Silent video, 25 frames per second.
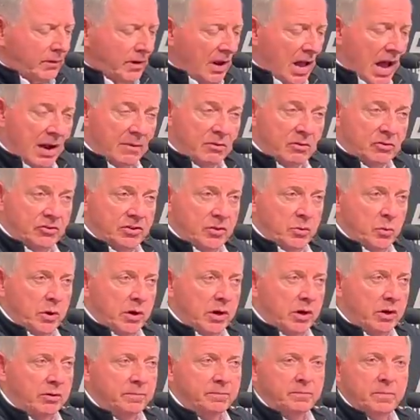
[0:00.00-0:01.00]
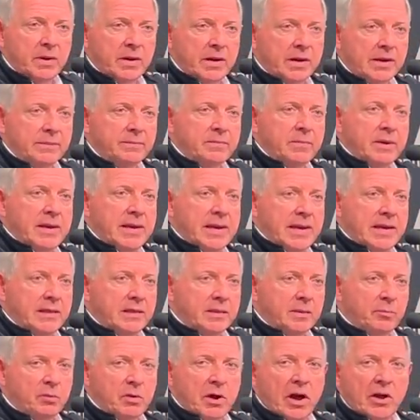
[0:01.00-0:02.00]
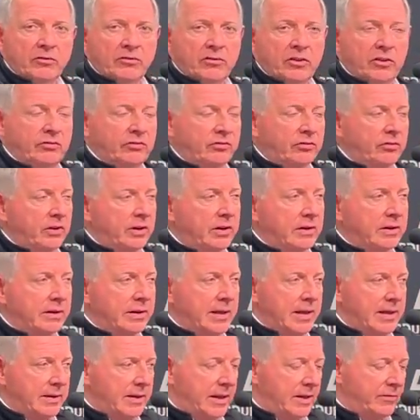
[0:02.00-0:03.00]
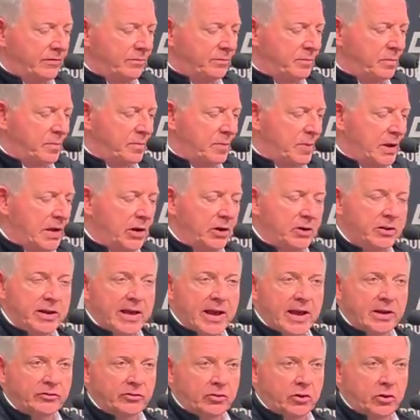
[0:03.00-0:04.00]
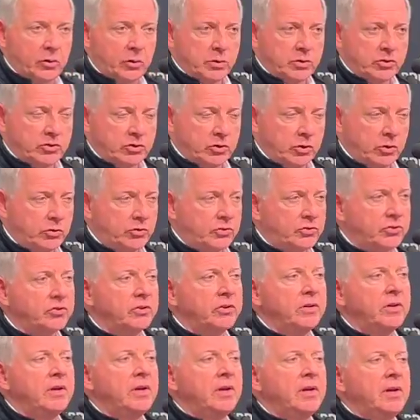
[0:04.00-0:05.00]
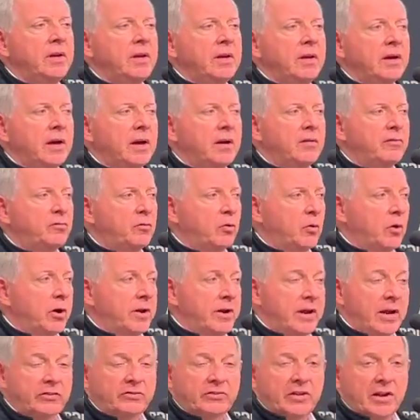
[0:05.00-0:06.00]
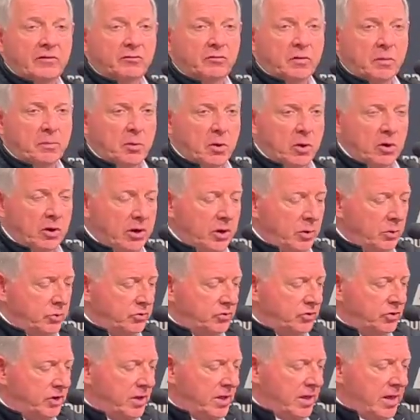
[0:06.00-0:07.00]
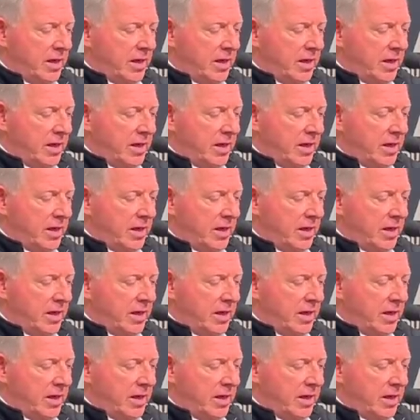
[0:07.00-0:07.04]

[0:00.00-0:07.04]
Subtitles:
Obviously, we are in the process and have begun to execute a search for our next head football coach.